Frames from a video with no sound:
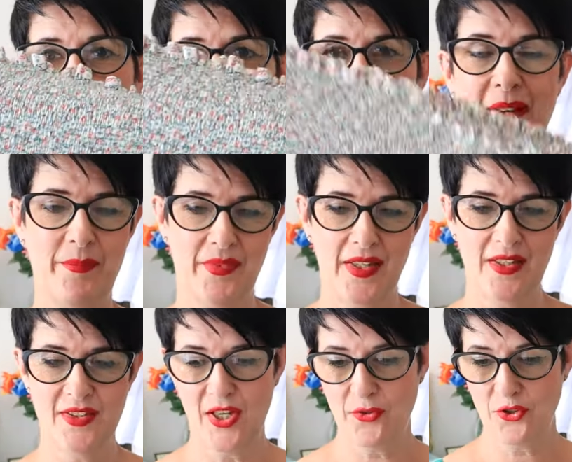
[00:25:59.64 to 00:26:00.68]
Yeah.
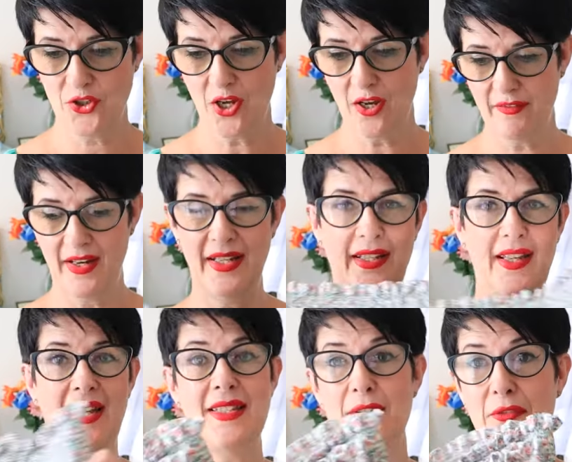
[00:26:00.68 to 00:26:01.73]
So shiring,
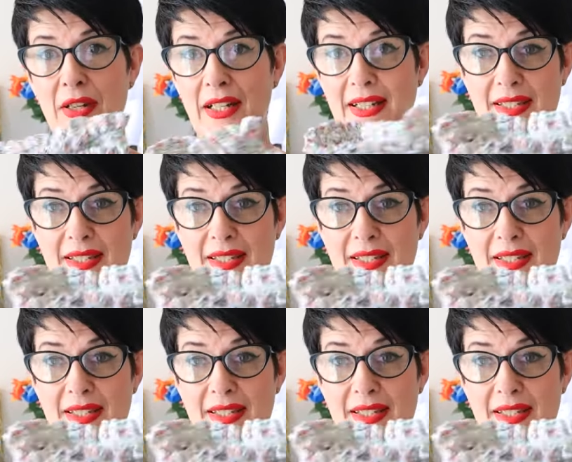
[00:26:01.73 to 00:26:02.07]
it's a really